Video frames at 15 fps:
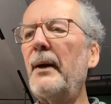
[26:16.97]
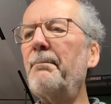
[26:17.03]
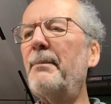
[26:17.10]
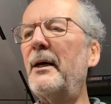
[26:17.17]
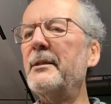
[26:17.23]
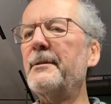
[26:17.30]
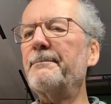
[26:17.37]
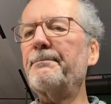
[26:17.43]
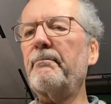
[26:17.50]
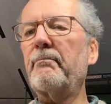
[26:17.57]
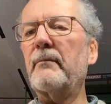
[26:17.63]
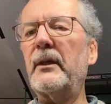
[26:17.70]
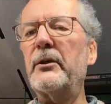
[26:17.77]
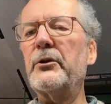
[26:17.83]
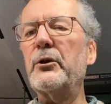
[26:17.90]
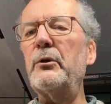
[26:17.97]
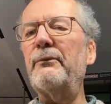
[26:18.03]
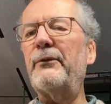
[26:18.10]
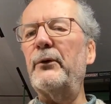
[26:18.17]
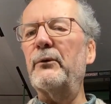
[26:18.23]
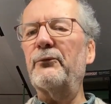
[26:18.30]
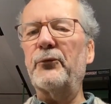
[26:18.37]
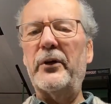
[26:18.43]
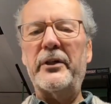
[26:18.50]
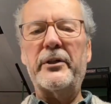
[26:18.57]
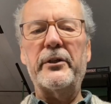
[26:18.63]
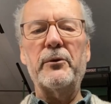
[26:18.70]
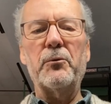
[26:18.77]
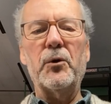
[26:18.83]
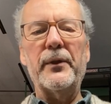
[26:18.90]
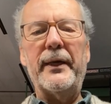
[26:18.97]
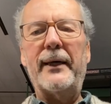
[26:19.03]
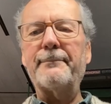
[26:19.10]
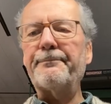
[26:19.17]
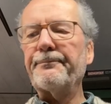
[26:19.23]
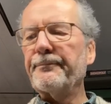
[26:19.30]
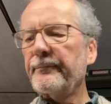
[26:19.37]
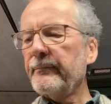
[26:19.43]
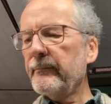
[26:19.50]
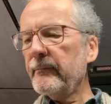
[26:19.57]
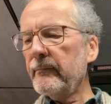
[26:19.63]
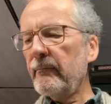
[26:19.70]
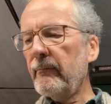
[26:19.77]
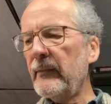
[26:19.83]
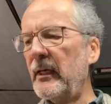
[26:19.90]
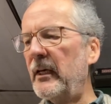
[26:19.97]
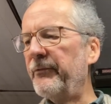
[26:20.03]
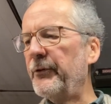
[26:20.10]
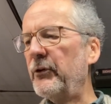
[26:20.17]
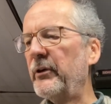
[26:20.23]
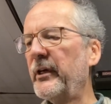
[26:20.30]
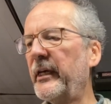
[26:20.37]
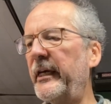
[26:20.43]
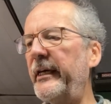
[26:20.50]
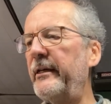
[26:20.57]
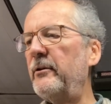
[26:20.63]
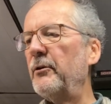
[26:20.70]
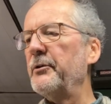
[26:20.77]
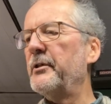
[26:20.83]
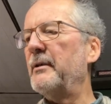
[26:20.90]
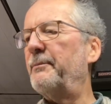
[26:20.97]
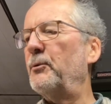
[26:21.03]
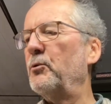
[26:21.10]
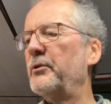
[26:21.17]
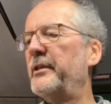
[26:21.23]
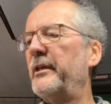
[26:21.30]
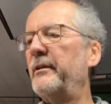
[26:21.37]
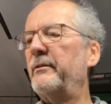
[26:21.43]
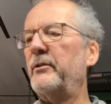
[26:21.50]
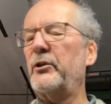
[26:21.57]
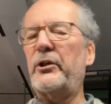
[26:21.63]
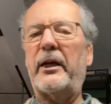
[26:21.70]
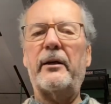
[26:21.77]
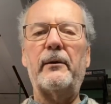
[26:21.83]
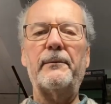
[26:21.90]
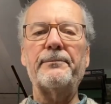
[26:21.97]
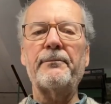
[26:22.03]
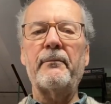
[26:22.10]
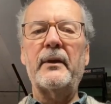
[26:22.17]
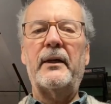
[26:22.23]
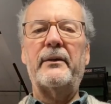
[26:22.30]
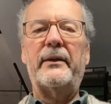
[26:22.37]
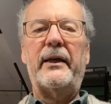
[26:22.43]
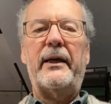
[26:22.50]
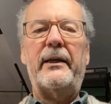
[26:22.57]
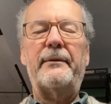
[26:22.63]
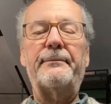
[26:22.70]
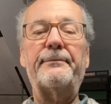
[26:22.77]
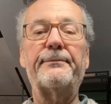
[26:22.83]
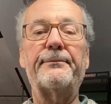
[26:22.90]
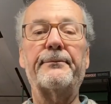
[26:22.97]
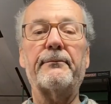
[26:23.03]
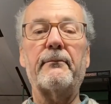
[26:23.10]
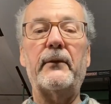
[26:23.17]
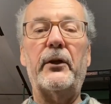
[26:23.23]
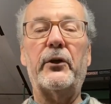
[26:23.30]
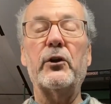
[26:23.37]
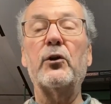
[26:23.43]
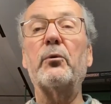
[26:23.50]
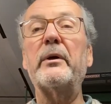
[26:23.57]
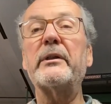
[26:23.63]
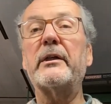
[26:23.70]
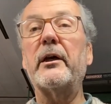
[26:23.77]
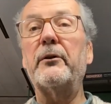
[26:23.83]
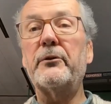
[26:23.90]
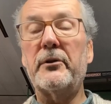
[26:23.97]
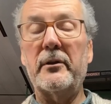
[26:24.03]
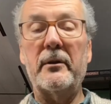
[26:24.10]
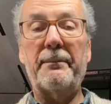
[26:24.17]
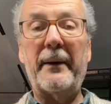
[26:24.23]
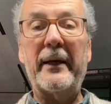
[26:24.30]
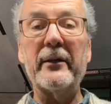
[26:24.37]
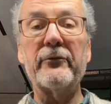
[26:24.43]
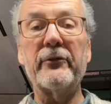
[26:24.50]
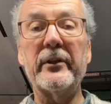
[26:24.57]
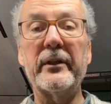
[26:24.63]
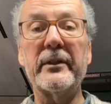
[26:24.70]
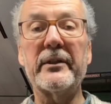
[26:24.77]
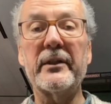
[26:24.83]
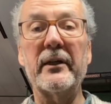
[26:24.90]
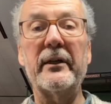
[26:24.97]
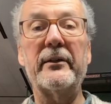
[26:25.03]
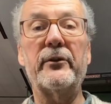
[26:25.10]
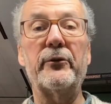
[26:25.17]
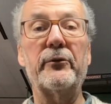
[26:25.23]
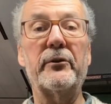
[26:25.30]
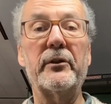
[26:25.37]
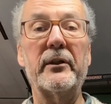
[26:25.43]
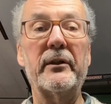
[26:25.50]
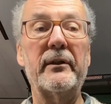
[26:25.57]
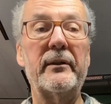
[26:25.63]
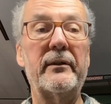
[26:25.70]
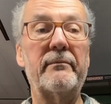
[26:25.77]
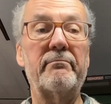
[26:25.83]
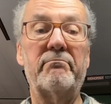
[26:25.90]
But do feel free to do all that. If you're keen on supporting the channel, then you can always go to the Patreon site. You can